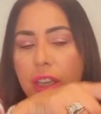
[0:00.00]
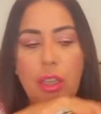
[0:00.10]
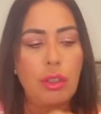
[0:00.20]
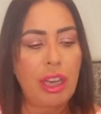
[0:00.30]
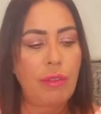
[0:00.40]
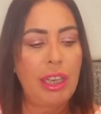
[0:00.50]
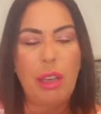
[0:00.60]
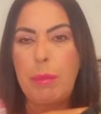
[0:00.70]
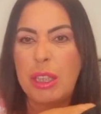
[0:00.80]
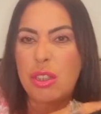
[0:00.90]
you could have your
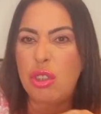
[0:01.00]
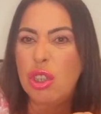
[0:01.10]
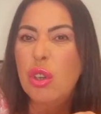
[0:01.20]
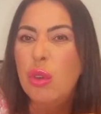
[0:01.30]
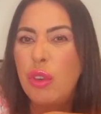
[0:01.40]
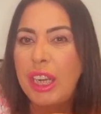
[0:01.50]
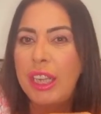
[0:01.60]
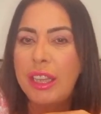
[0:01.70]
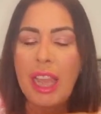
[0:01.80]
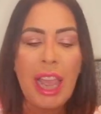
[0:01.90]
little bits of jewellery
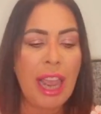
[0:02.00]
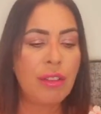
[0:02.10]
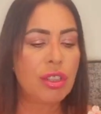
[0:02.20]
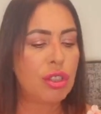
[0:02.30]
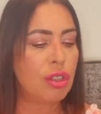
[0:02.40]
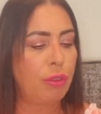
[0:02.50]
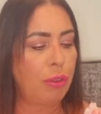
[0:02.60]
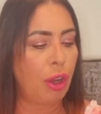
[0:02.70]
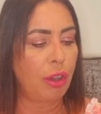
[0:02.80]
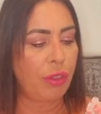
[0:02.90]
in there and stuff
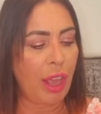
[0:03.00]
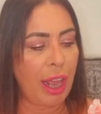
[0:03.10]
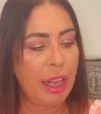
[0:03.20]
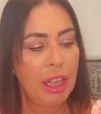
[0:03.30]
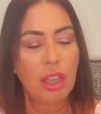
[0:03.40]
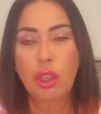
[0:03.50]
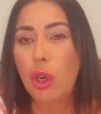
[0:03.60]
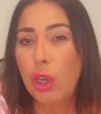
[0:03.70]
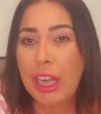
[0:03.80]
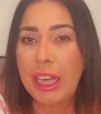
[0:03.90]
like that,
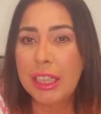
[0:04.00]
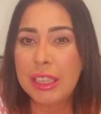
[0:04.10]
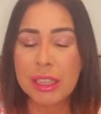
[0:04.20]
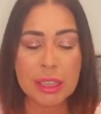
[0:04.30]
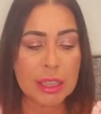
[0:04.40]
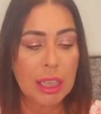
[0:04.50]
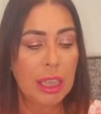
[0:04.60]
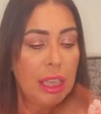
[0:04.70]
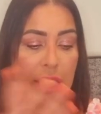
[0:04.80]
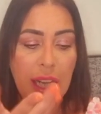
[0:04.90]
coins,
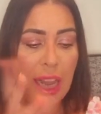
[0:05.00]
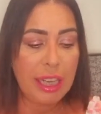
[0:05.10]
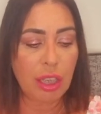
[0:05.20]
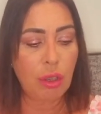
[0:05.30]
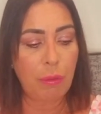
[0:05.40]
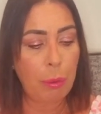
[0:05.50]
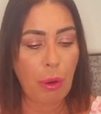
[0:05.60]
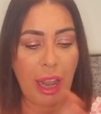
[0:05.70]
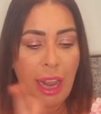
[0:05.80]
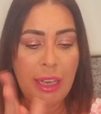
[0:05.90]
yeah, you could
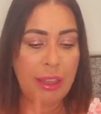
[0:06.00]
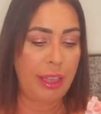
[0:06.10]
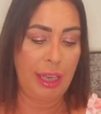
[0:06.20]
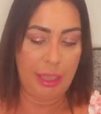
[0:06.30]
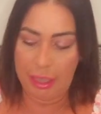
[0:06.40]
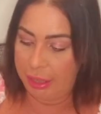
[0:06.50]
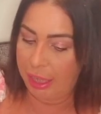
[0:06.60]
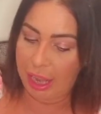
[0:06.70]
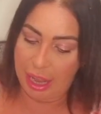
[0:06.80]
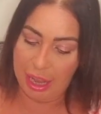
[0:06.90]
put anything in
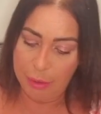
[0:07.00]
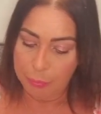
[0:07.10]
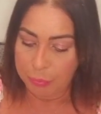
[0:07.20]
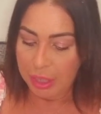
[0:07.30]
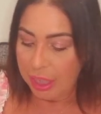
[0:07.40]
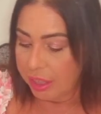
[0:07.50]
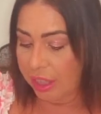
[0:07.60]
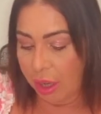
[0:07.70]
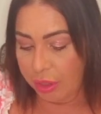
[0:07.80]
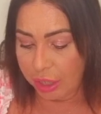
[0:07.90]
there.
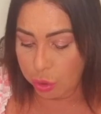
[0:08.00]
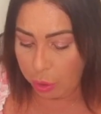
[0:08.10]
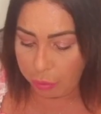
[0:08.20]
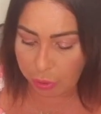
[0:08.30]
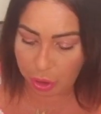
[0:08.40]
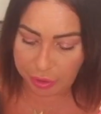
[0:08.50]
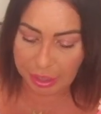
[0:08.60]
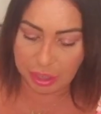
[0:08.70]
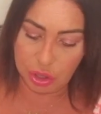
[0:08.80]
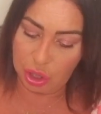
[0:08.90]
So that's what I've got in
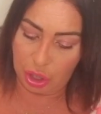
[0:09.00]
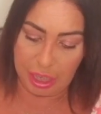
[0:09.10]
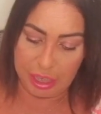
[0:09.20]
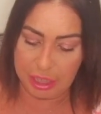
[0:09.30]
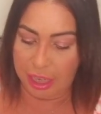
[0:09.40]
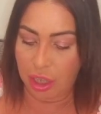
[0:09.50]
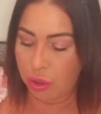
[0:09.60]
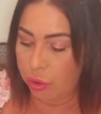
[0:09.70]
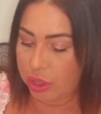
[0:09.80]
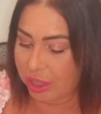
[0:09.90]
that side, and I
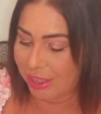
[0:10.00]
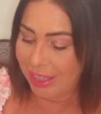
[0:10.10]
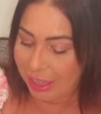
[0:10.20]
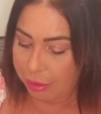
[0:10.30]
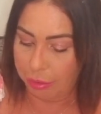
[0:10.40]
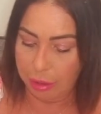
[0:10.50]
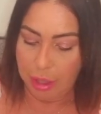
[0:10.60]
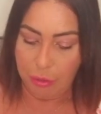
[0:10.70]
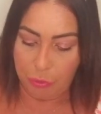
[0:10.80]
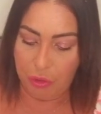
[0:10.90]
could still
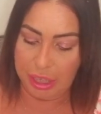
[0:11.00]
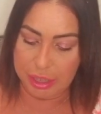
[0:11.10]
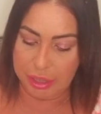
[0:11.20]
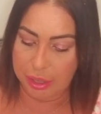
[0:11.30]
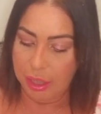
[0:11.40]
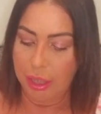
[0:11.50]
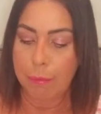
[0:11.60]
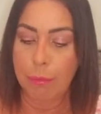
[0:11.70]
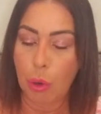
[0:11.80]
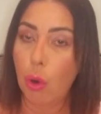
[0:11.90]
fit
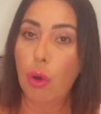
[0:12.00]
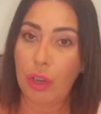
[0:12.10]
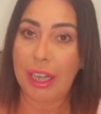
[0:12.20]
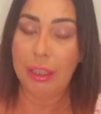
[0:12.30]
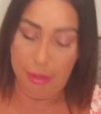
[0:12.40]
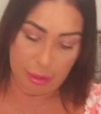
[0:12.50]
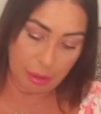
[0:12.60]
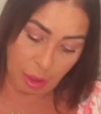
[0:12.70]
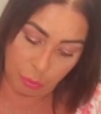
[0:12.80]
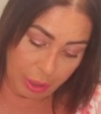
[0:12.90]
more in.
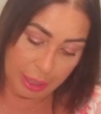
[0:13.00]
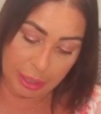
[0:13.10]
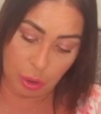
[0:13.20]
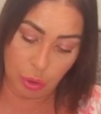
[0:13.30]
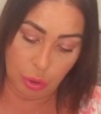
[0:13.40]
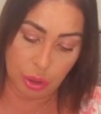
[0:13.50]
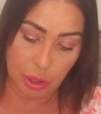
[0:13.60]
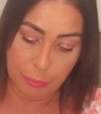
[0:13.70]
I really could.